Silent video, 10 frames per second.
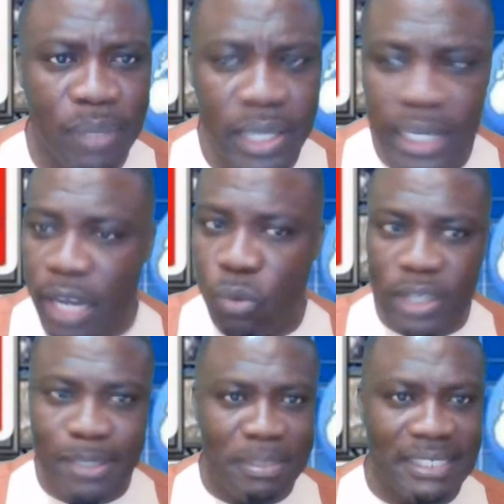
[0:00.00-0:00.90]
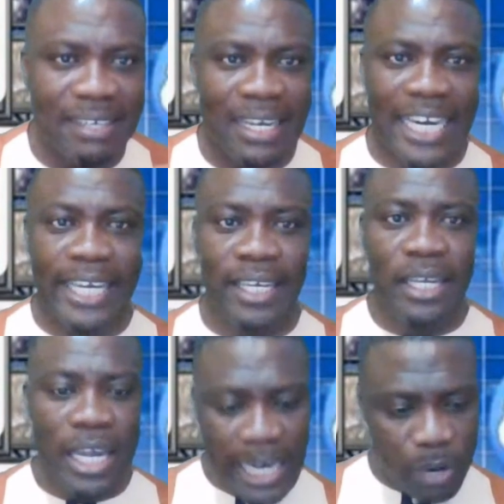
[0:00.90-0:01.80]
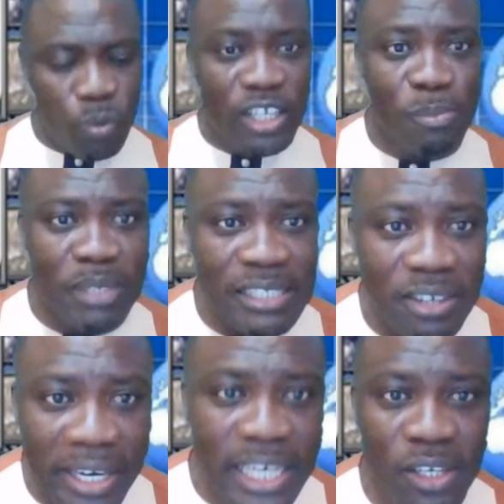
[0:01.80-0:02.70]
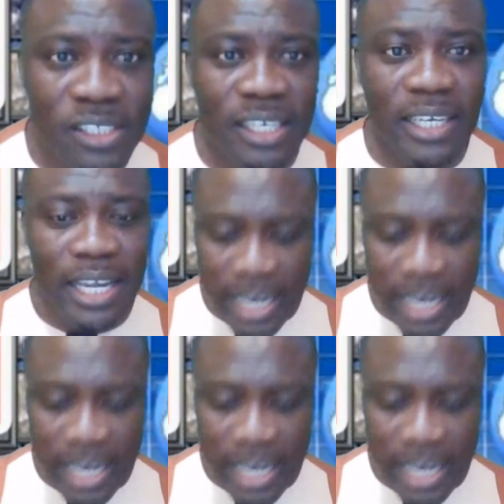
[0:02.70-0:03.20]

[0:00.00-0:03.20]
He was Mr. Clean. He was Mr. Innocent.